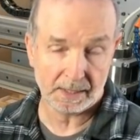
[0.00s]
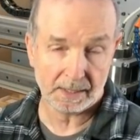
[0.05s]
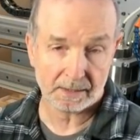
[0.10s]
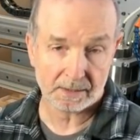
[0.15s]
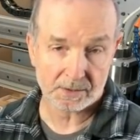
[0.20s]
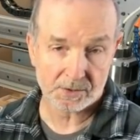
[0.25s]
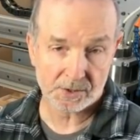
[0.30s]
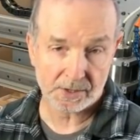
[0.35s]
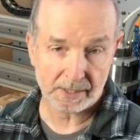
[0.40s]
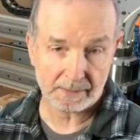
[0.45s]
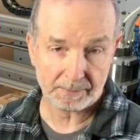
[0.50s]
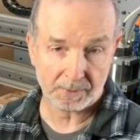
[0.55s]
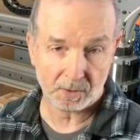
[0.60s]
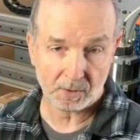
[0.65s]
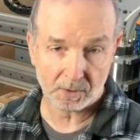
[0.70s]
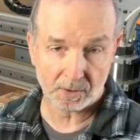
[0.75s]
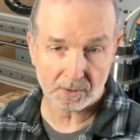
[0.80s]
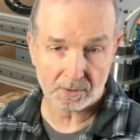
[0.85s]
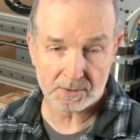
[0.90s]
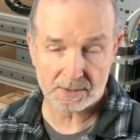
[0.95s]
The Shape
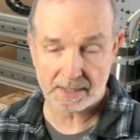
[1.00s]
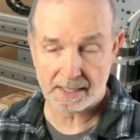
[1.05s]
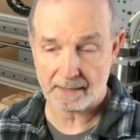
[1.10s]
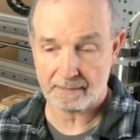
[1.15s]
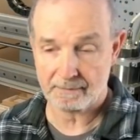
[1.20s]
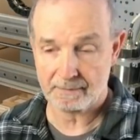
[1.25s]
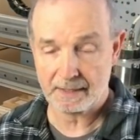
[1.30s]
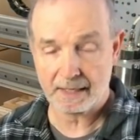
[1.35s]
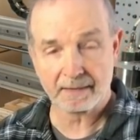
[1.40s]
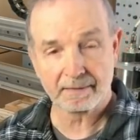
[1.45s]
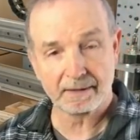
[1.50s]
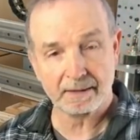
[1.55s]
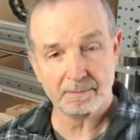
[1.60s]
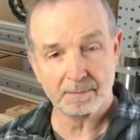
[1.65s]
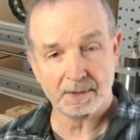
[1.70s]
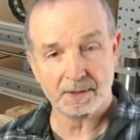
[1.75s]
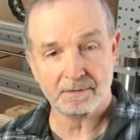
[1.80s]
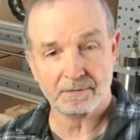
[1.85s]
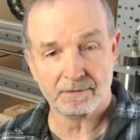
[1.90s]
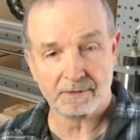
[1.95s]
Okos have nothing
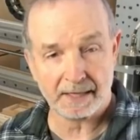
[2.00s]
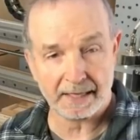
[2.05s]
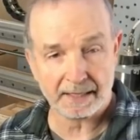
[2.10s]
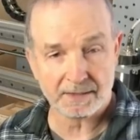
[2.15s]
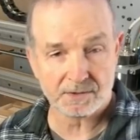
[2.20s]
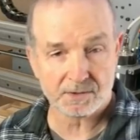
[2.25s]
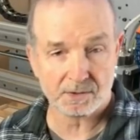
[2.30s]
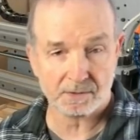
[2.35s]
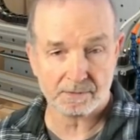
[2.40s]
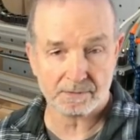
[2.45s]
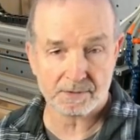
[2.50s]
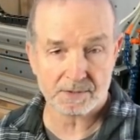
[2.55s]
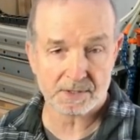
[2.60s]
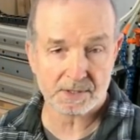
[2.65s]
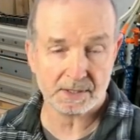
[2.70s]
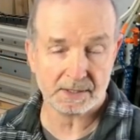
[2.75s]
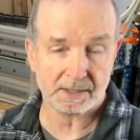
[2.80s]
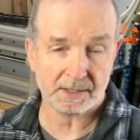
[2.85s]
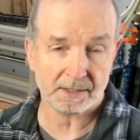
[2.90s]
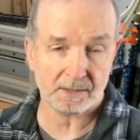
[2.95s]
but a flat surface
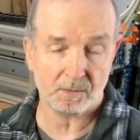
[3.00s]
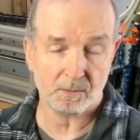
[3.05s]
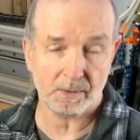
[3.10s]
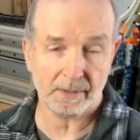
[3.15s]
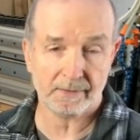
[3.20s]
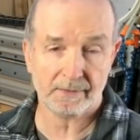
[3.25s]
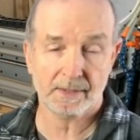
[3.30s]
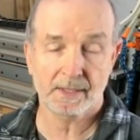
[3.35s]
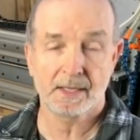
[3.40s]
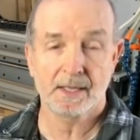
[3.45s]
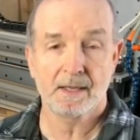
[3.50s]
to deal with,